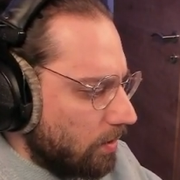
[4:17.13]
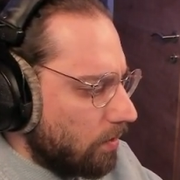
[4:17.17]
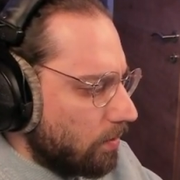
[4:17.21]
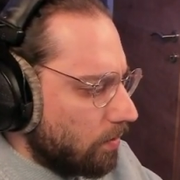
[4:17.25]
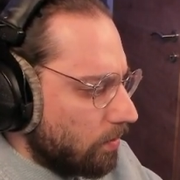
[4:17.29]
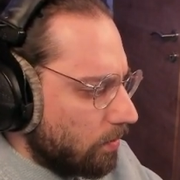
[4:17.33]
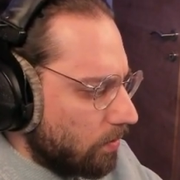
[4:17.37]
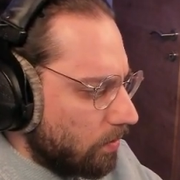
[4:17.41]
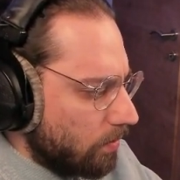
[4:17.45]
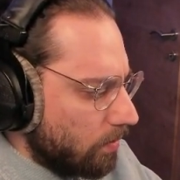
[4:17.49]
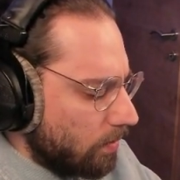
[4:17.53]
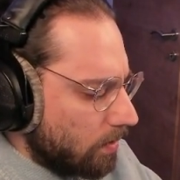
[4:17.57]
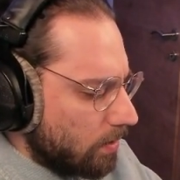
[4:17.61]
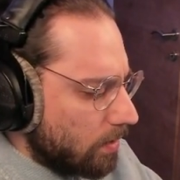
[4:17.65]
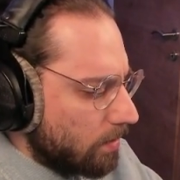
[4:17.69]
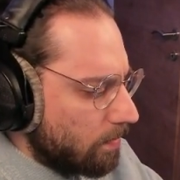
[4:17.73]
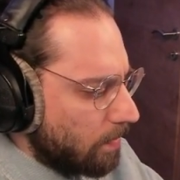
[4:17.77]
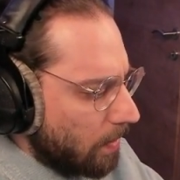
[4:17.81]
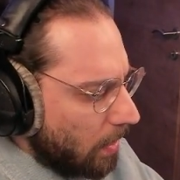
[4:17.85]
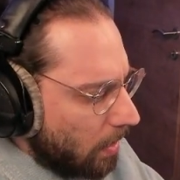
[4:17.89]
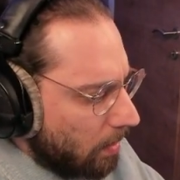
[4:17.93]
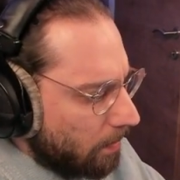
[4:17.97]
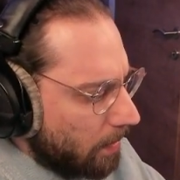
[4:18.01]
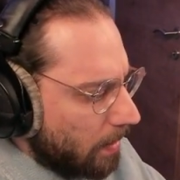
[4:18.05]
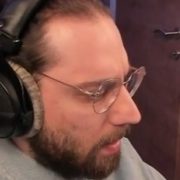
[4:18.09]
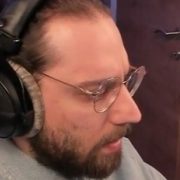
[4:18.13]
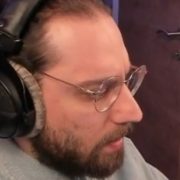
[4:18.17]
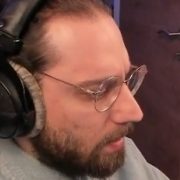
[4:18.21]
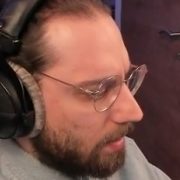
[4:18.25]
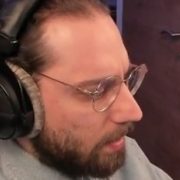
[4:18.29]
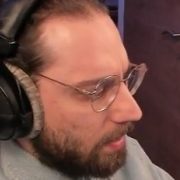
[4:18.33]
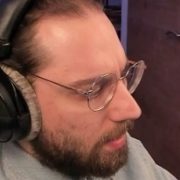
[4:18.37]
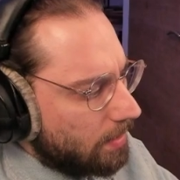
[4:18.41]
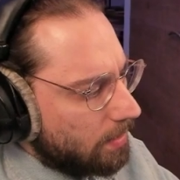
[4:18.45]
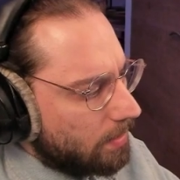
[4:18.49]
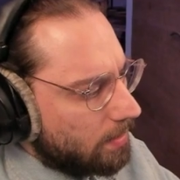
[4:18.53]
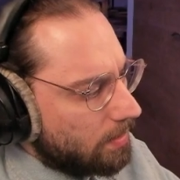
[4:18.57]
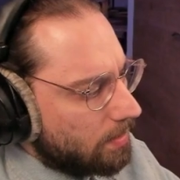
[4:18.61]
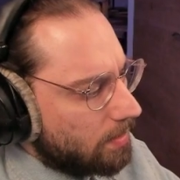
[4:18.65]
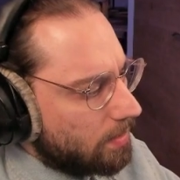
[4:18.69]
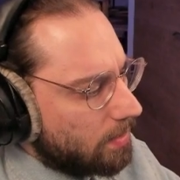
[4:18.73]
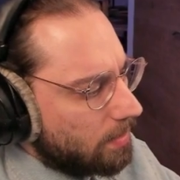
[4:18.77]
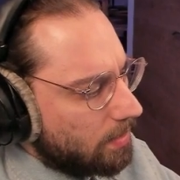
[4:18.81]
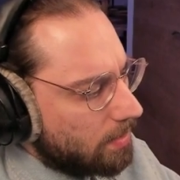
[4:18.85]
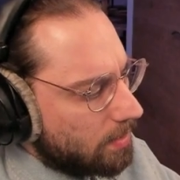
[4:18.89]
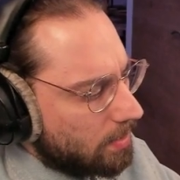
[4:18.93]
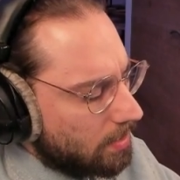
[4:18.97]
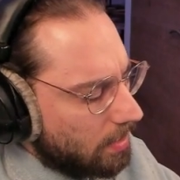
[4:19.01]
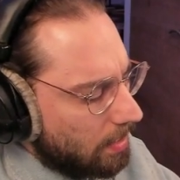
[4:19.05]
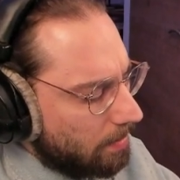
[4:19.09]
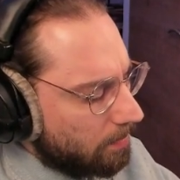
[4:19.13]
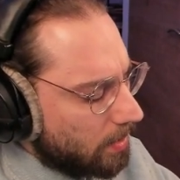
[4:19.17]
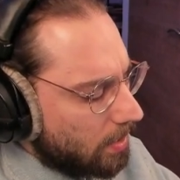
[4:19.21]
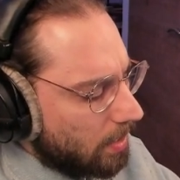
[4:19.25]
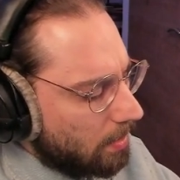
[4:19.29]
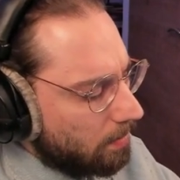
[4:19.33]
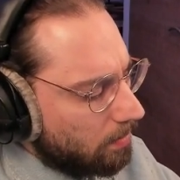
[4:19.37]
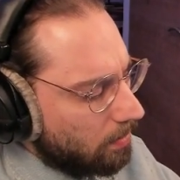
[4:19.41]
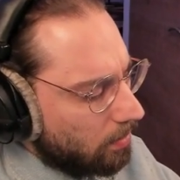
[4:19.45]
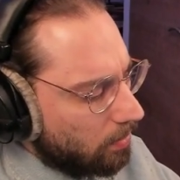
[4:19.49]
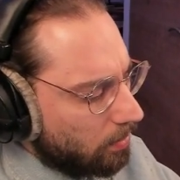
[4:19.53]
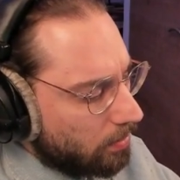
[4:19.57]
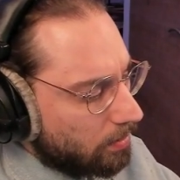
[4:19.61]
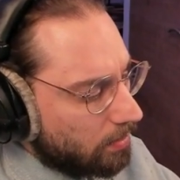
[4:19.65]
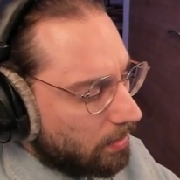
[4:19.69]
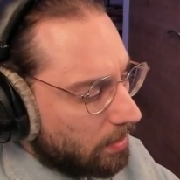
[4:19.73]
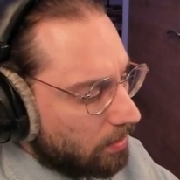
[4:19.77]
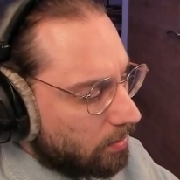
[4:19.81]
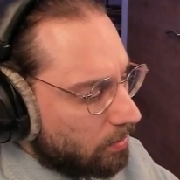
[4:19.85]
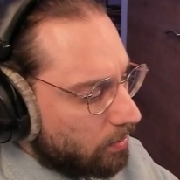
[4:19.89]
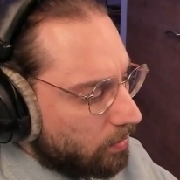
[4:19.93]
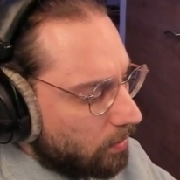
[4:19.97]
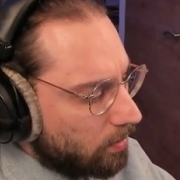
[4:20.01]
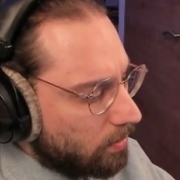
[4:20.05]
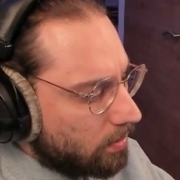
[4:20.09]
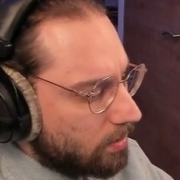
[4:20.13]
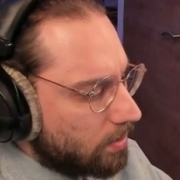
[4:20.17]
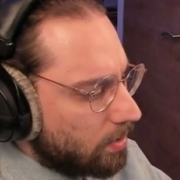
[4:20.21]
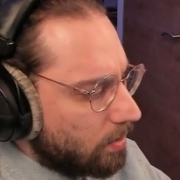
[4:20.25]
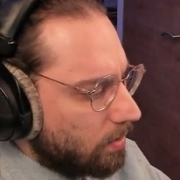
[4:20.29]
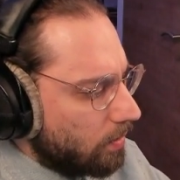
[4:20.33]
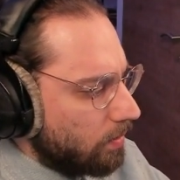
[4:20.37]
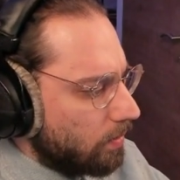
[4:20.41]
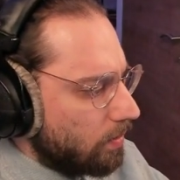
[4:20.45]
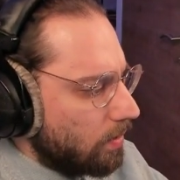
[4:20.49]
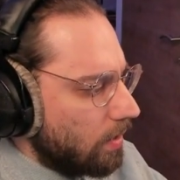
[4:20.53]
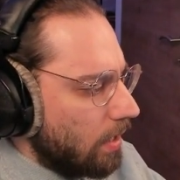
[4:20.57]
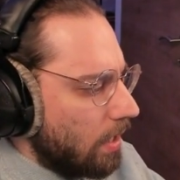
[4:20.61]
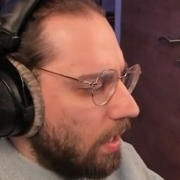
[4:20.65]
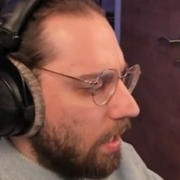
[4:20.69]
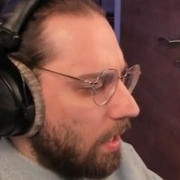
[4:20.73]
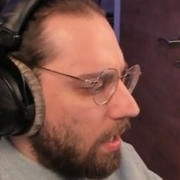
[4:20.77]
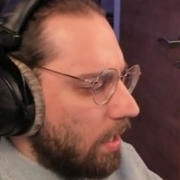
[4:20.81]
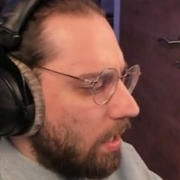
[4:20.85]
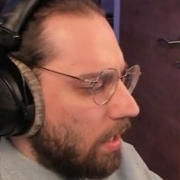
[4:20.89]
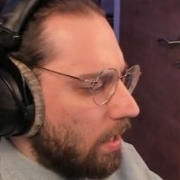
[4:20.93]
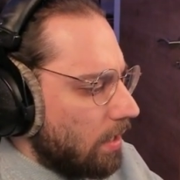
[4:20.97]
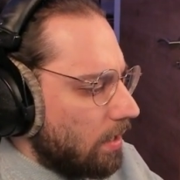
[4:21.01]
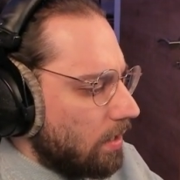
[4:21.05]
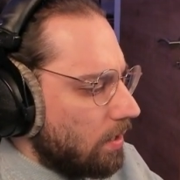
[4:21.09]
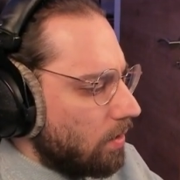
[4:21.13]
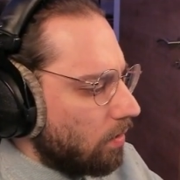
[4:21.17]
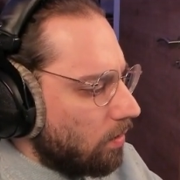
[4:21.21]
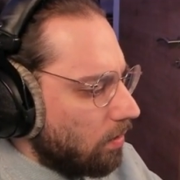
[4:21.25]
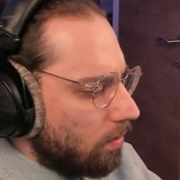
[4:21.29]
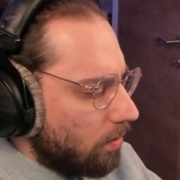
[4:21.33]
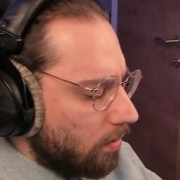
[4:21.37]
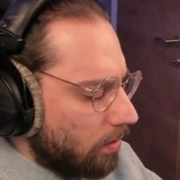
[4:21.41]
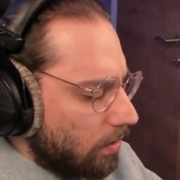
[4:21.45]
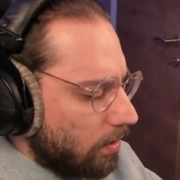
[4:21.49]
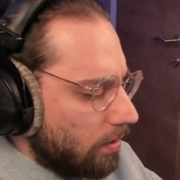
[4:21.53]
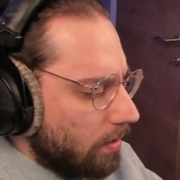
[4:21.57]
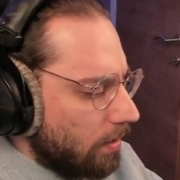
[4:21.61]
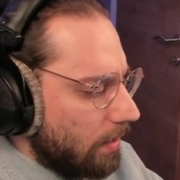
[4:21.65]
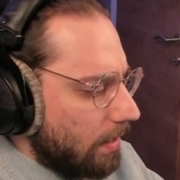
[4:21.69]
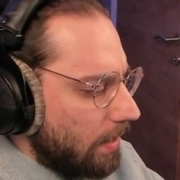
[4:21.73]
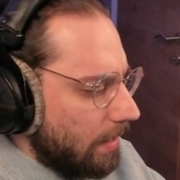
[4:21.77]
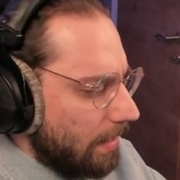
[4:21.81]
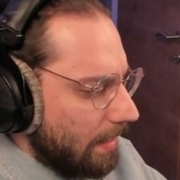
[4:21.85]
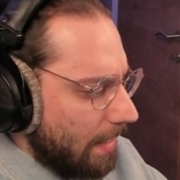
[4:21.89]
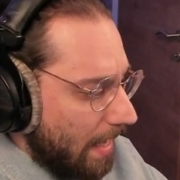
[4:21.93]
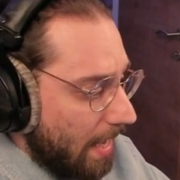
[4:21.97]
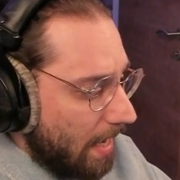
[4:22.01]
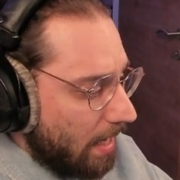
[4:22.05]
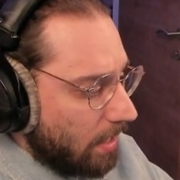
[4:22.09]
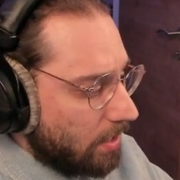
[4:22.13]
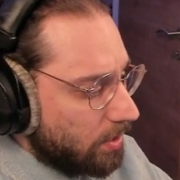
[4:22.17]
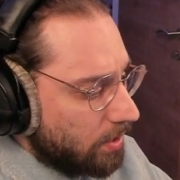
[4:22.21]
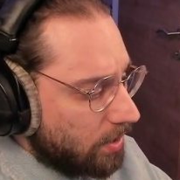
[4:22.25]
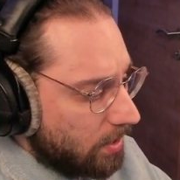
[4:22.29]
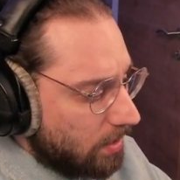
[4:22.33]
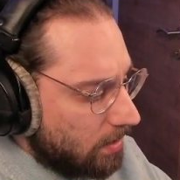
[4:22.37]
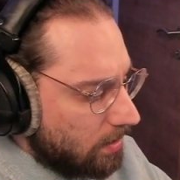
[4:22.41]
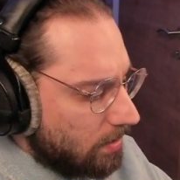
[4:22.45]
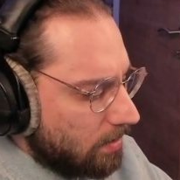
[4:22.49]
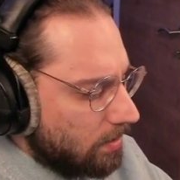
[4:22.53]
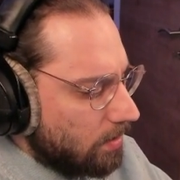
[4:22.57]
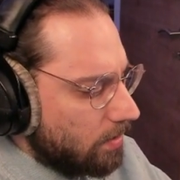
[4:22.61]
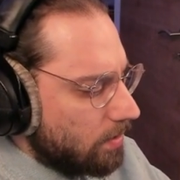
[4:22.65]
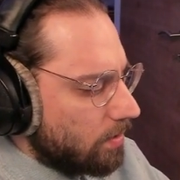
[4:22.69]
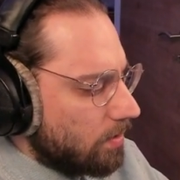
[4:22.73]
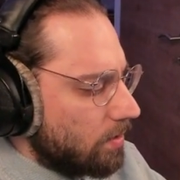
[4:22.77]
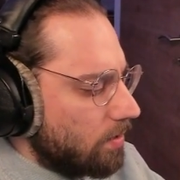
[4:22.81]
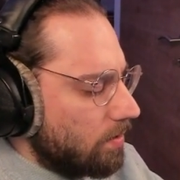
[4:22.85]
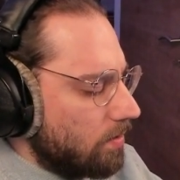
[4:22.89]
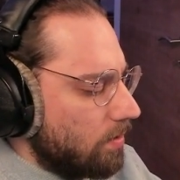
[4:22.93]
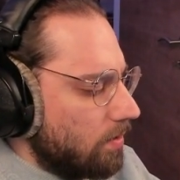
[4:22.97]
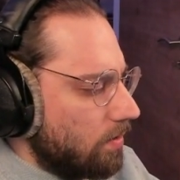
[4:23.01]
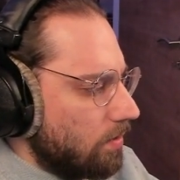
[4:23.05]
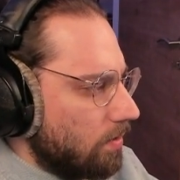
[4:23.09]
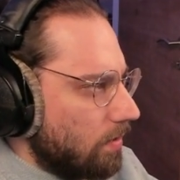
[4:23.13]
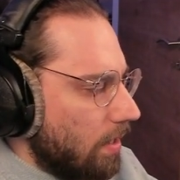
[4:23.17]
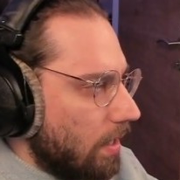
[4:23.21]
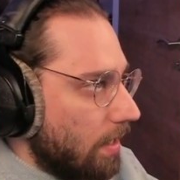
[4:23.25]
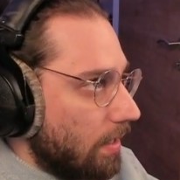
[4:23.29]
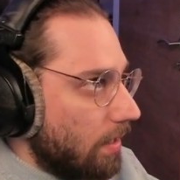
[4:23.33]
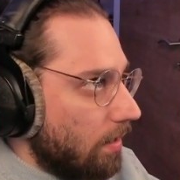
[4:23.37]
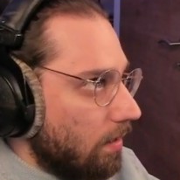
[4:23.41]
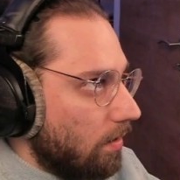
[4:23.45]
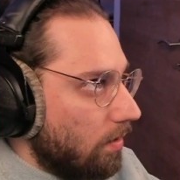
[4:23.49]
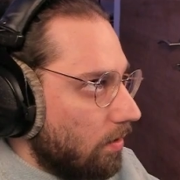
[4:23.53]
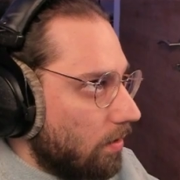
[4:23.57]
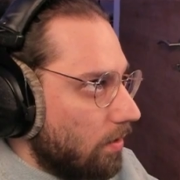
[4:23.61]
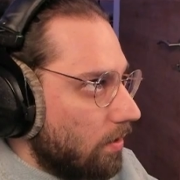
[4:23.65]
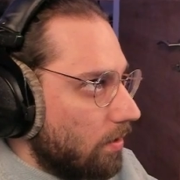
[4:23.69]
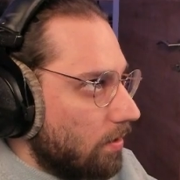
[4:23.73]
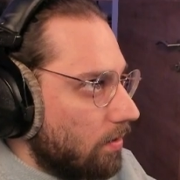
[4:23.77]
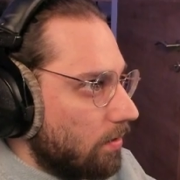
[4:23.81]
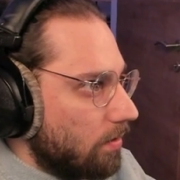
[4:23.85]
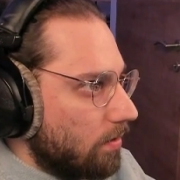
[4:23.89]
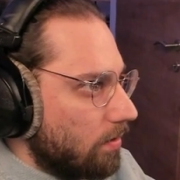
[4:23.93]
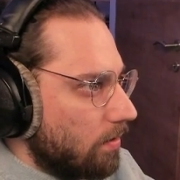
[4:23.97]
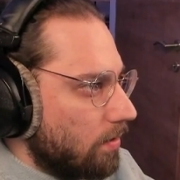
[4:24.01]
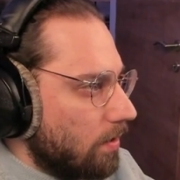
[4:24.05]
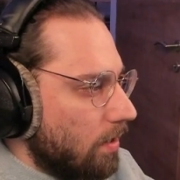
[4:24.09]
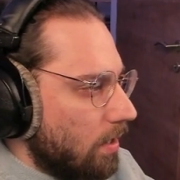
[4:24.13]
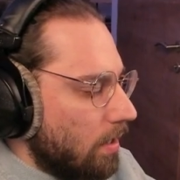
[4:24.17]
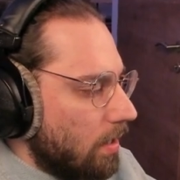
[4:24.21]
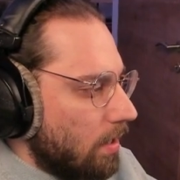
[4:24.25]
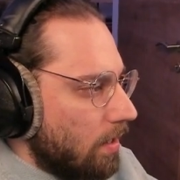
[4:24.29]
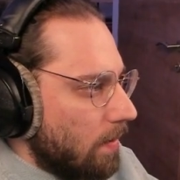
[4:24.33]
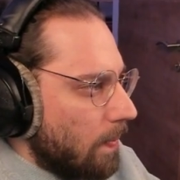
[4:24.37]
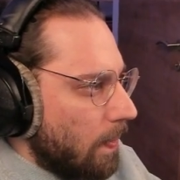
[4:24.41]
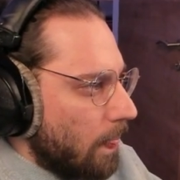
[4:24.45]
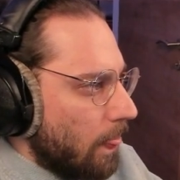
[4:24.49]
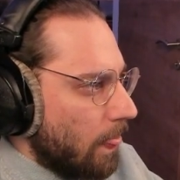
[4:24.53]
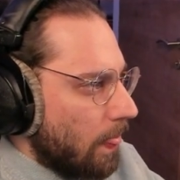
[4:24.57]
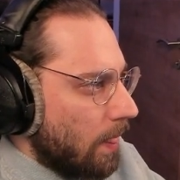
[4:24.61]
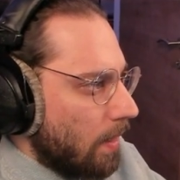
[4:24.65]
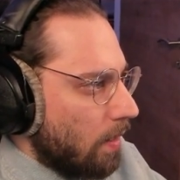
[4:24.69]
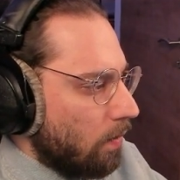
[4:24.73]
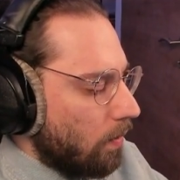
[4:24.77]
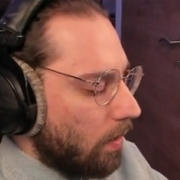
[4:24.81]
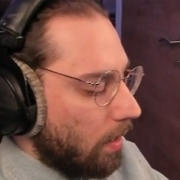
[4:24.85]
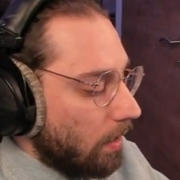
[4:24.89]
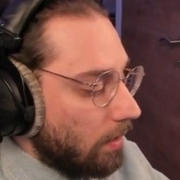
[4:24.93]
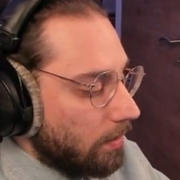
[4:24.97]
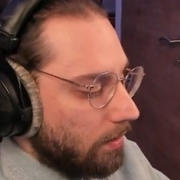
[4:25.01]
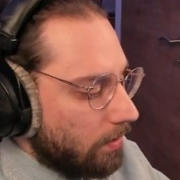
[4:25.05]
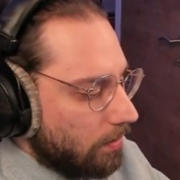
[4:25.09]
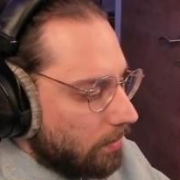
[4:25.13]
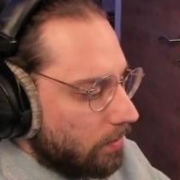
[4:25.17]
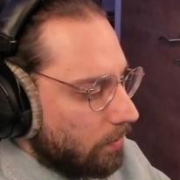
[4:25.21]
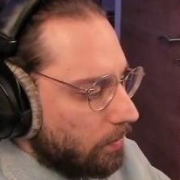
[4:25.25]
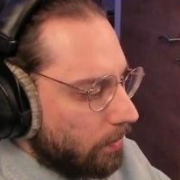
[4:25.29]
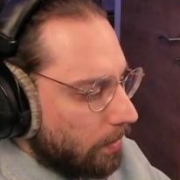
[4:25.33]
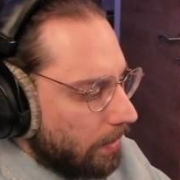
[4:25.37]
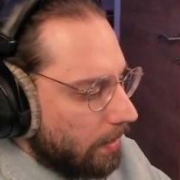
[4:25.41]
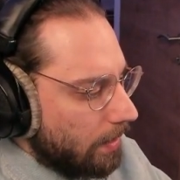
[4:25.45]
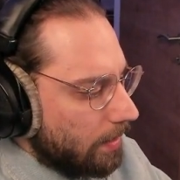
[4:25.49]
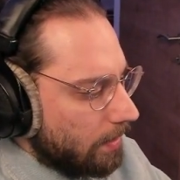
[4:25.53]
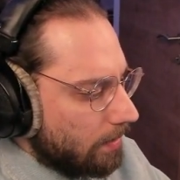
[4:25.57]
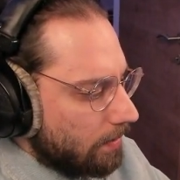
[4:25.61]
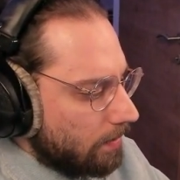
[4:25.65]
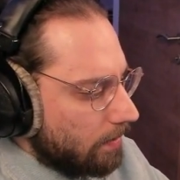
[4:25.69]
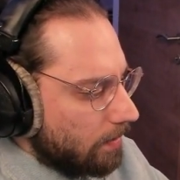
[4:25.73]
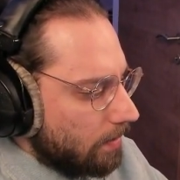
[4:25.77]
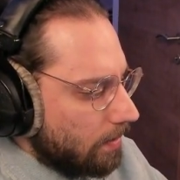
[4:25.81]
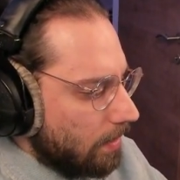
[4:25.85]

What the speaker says: you to experiment and at the same time learn the tool. So you learn in action, you kind of learn while you're doing it,